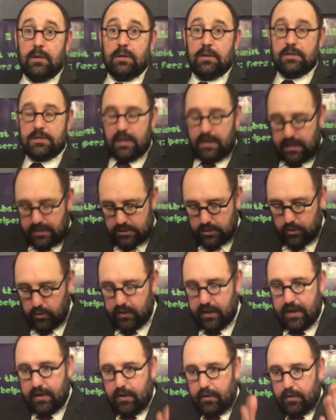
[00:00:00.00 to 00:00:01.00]
So let's
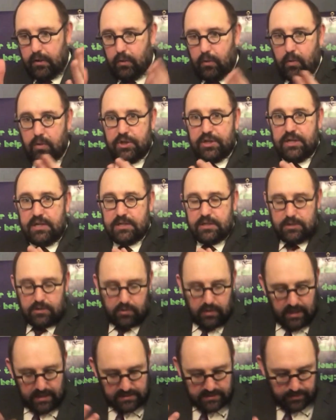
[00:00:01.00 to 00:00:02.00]
look at the Lord Jesus
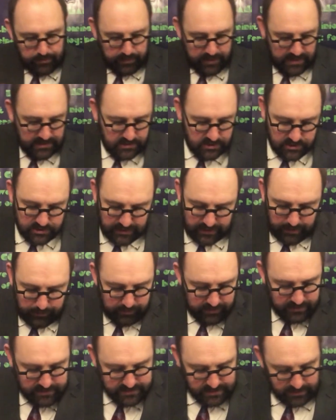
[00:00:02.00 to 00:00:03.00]
Christ, a passage that I'm
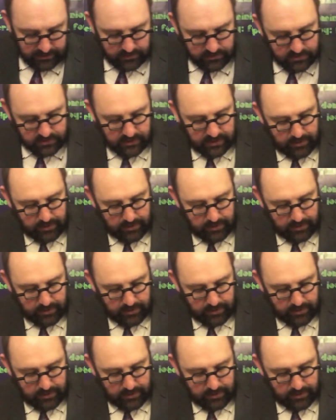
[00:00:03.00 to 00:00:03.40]
going to take you to.